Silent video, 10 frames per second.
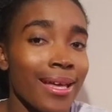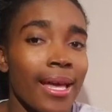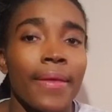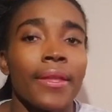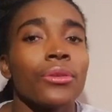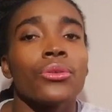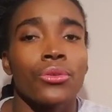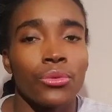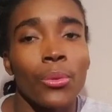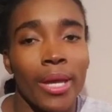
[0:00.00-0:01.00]
and then you
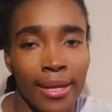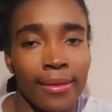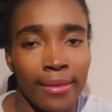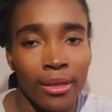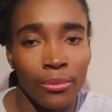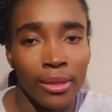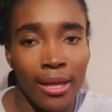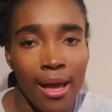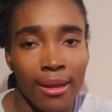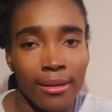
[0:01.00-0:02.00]
don't do anything with
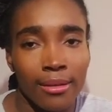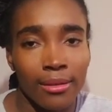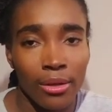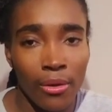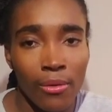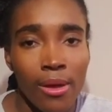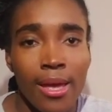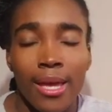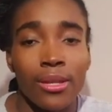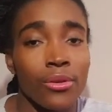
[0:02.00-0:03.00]
that, you know,
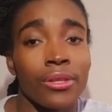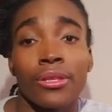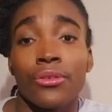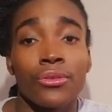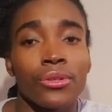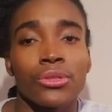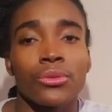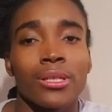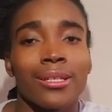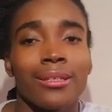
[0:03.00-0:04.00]
and you're in a new country.